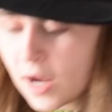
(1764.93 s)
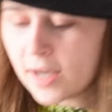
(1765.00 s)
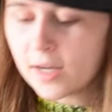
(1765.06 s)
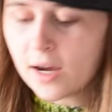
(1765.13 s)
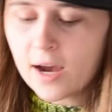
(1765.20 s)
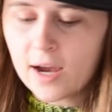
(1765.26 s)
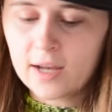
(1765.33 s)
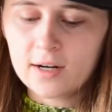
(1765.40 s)
I
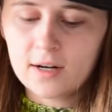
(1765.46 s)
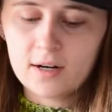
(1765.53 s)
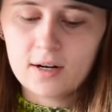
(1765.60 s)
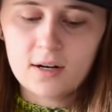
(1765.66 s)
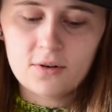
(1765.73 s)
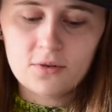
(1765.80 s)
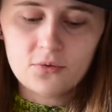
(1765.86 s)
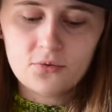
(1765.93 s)
got
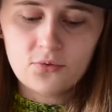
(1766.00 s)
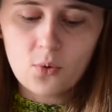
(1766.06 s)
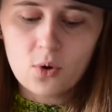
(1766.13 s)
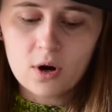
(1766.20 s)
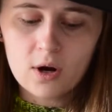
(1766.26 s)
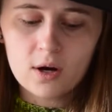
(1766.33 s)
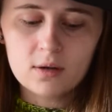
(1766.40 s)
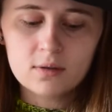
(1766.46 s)

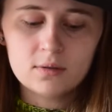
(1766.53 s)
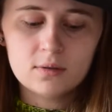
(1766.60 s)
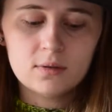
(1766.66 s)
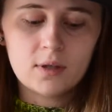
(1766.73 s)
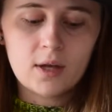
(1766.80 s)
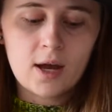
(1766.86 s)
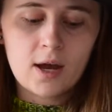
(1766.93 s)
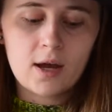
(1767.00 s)
4
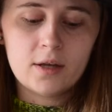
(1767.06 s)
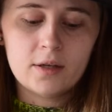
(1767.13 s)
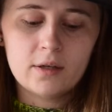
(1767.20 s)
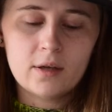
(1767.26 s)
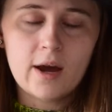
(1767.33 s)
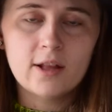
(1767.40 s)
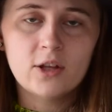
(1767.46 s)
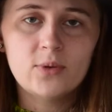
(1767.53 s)

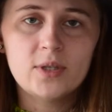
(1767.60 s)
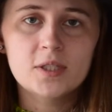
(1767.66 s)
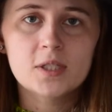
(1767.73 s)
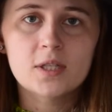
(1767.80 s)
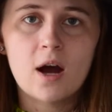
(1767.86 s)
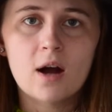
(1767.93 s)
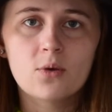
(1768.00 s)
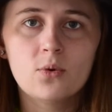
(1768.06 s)
Halloween
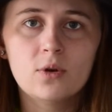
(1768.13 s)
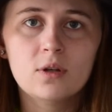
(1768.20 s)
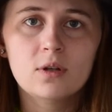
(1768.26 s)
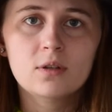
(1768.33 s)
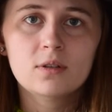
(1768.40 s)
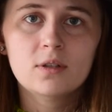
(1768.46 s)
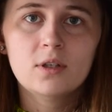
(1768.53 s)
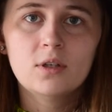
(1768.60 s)
sock
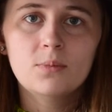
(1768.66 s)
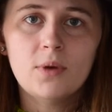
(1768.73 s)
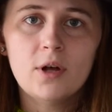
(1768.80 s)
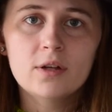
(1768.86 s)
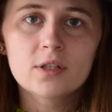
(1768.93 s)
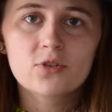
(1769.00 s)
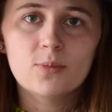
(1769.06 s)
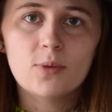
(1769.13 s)
wool
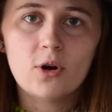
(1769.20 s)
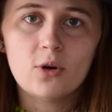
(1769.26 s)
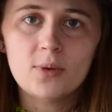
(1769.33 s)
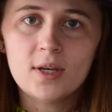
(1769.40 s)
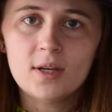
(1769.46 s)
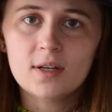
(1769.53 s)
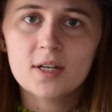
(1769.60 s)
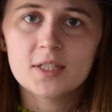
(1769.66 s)
balls from
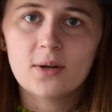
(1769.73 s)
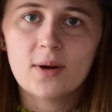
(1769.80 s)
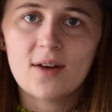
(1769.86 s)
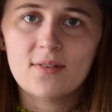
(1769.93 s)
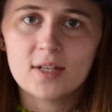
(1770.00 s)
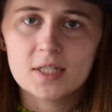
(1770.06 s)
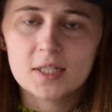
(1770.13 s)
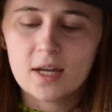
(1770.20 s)
Hobie because they were
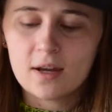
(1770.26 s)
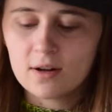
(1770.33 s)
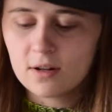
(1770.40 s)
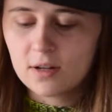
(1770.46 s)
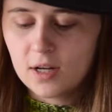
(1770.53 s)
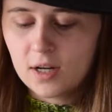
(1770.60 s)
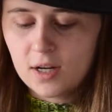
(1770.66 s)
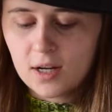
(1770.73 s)
having a
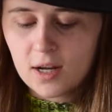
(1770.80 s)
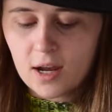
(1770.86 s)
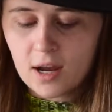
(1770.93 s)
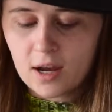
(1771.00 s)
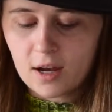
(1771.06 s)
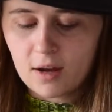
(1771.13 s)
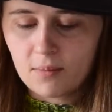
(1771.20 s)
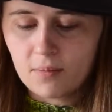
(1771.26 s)
sale
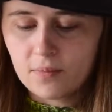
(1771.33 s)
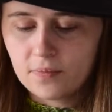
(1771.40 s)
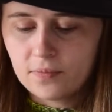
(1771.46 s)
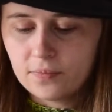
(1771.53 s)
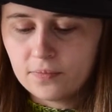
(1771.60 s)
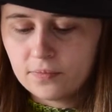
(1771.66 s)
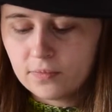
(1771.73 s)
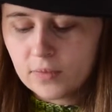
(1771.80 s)
in
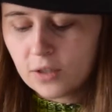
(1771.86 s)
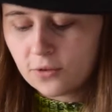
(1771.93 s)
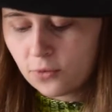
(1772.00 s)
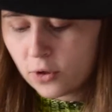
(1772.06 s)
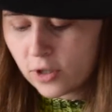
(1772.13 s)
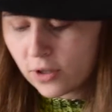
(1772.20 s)
4